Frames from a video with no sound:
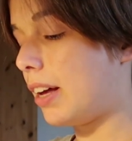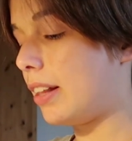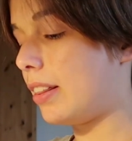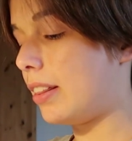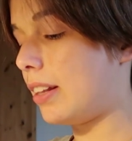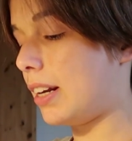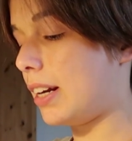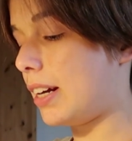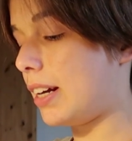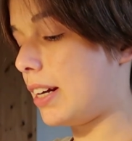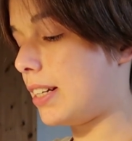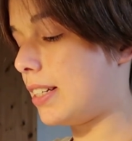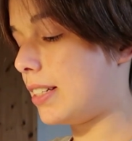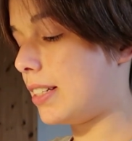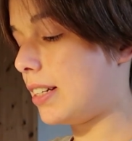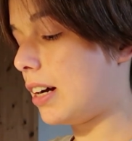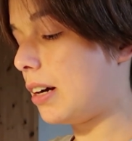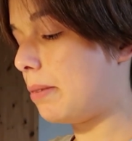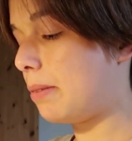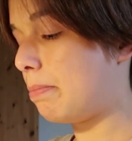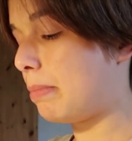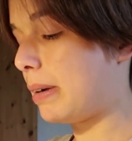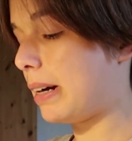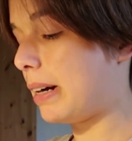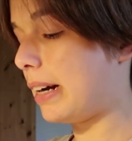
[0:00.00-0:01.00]
Then I
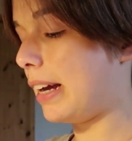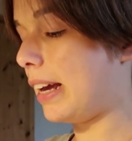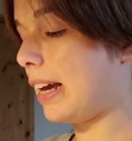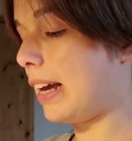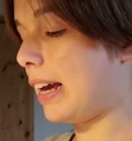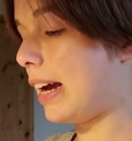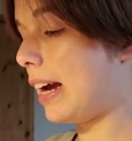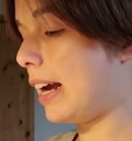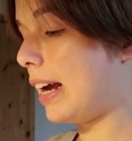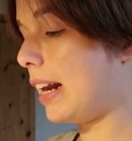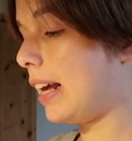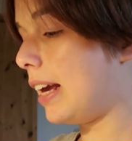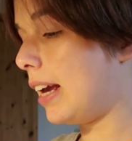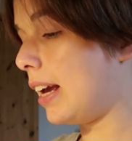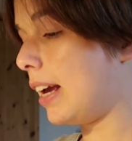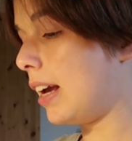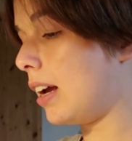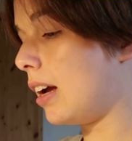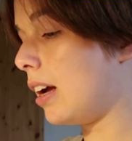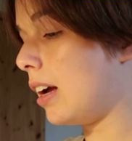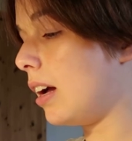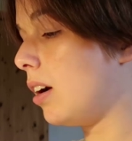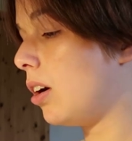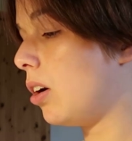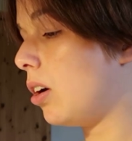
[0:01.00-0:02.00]
start by
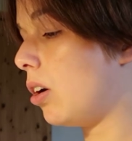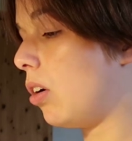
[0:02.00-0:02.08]
adding